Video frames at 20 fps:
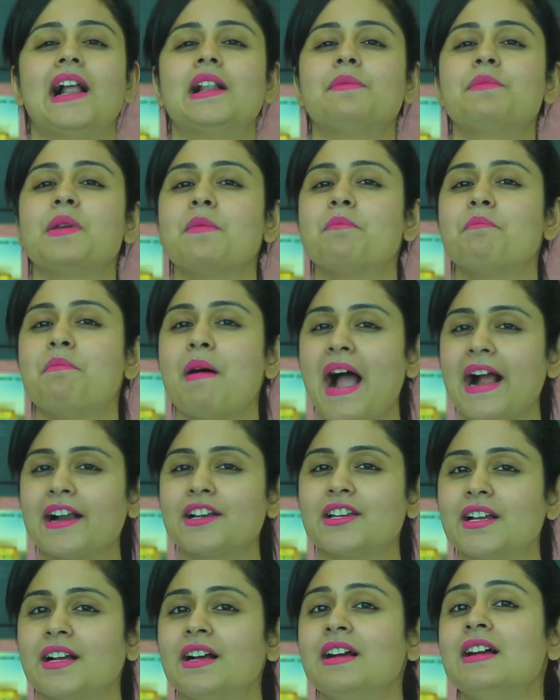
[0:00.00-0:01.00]
I'll be
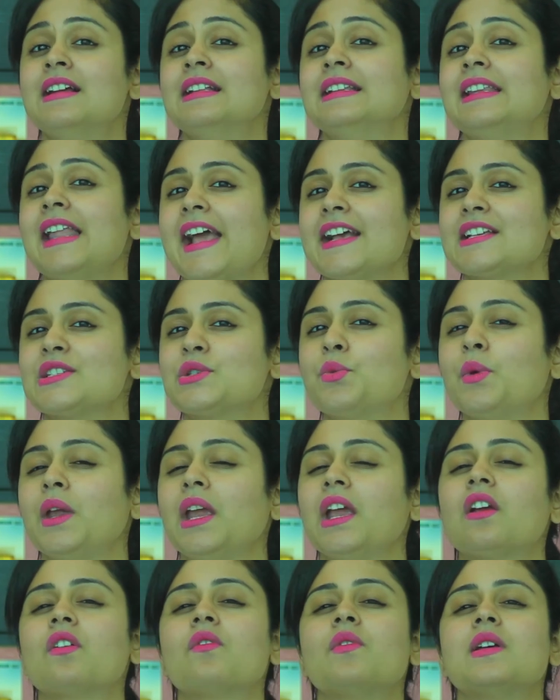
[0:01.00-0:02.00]
back next
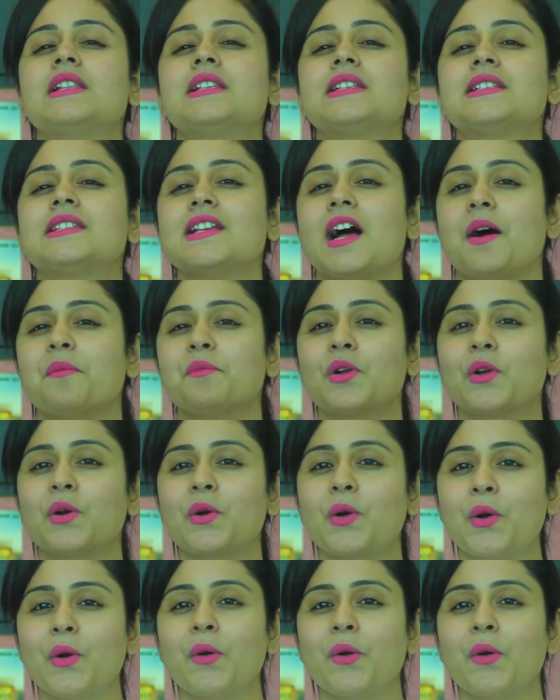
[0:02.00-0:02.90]
week with some